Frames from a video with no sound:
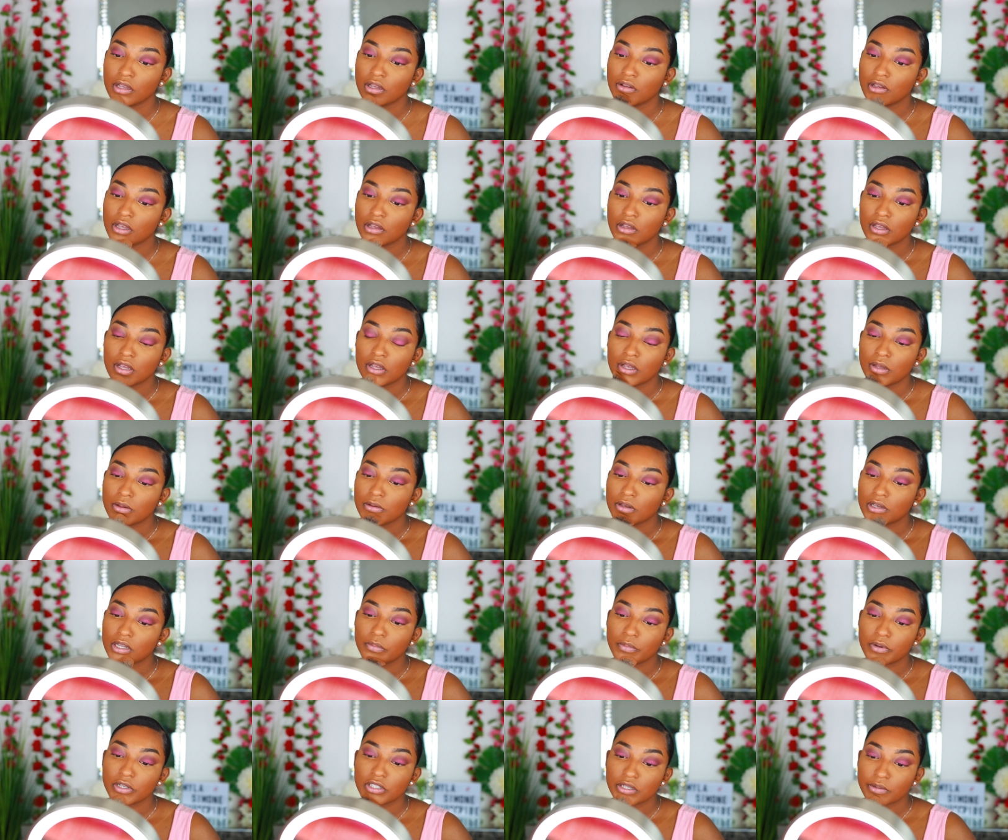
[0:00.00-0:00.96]
I'm
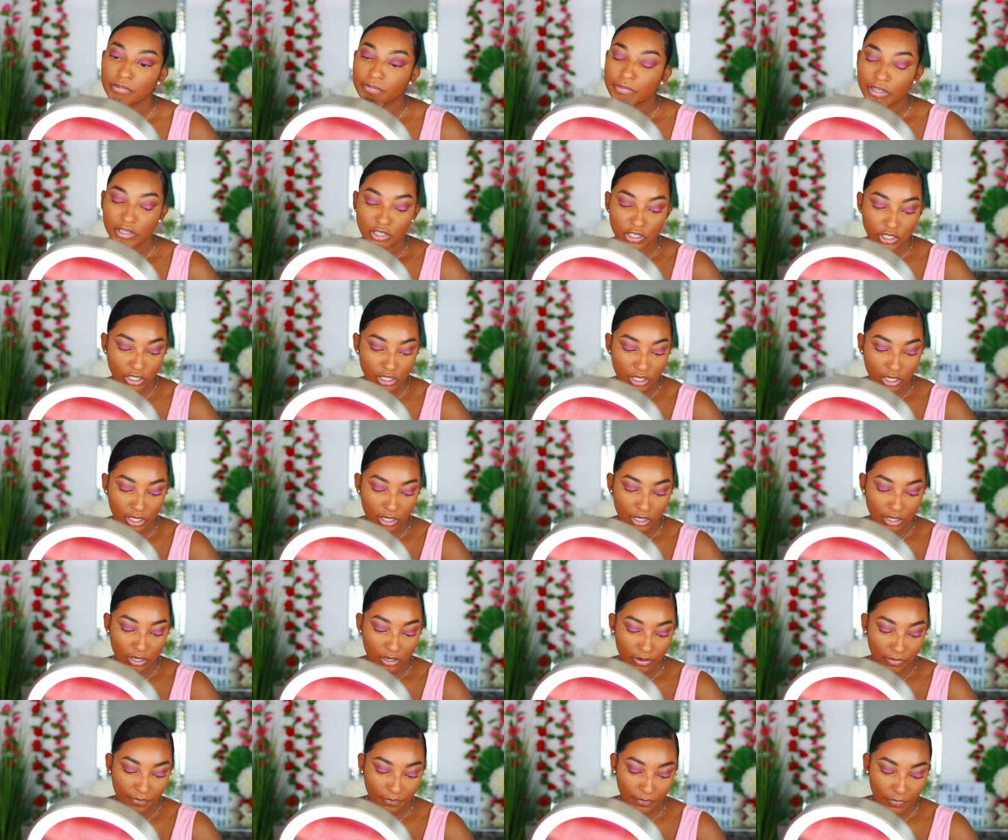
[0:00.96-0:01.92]
going to put some on my
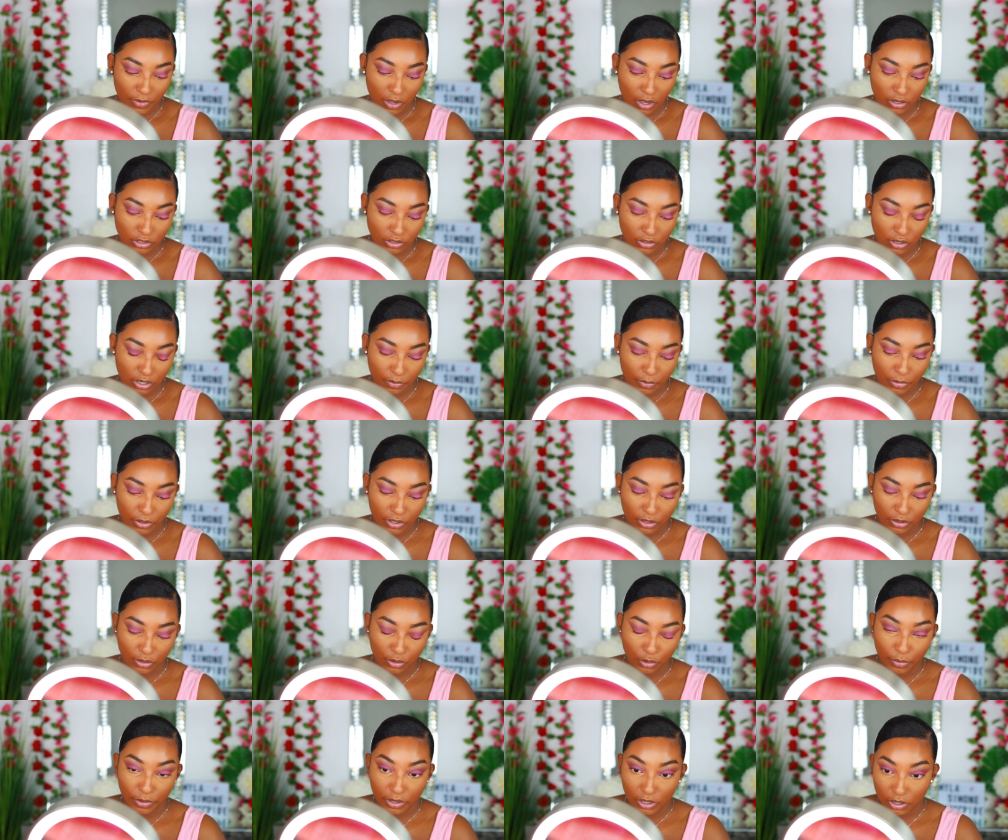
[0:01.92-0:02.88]
chin. Also going to put a
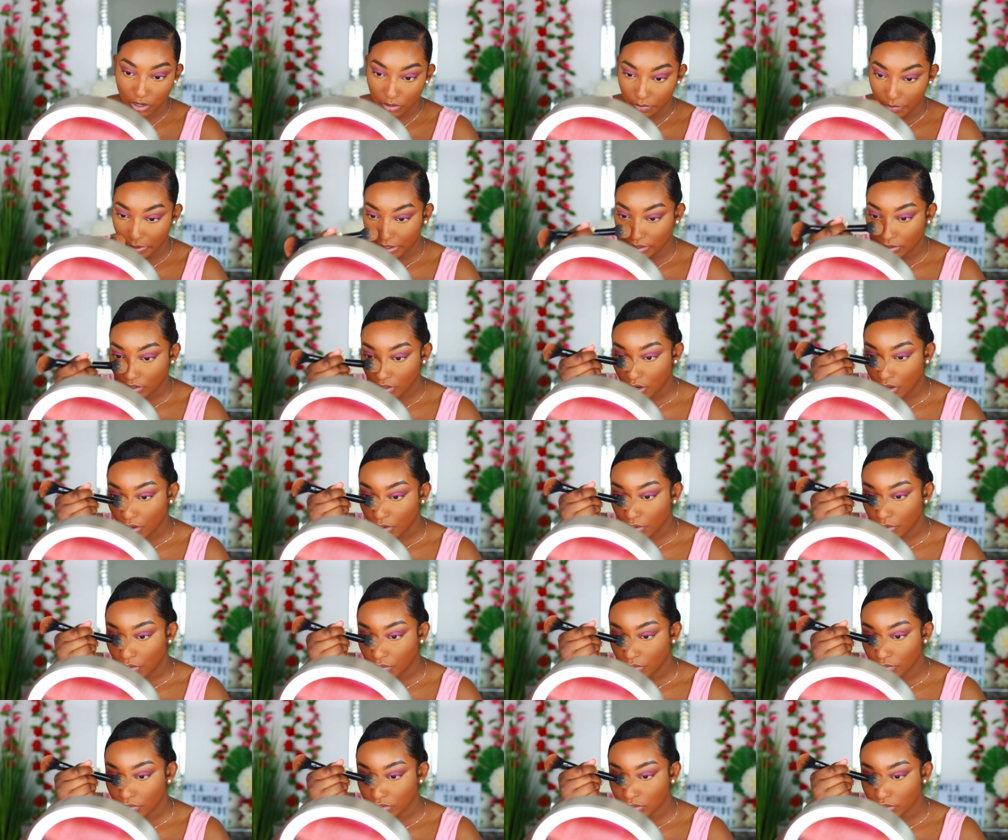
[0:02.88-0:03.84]
little bit on my
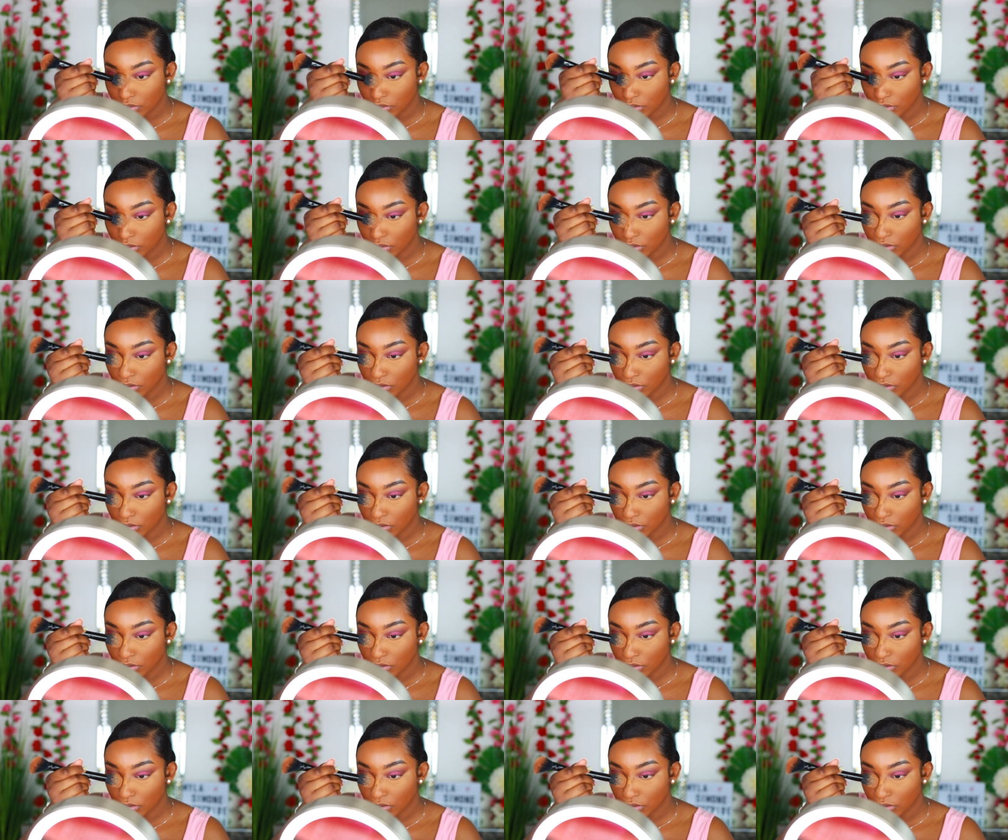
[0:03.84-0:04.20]
nose.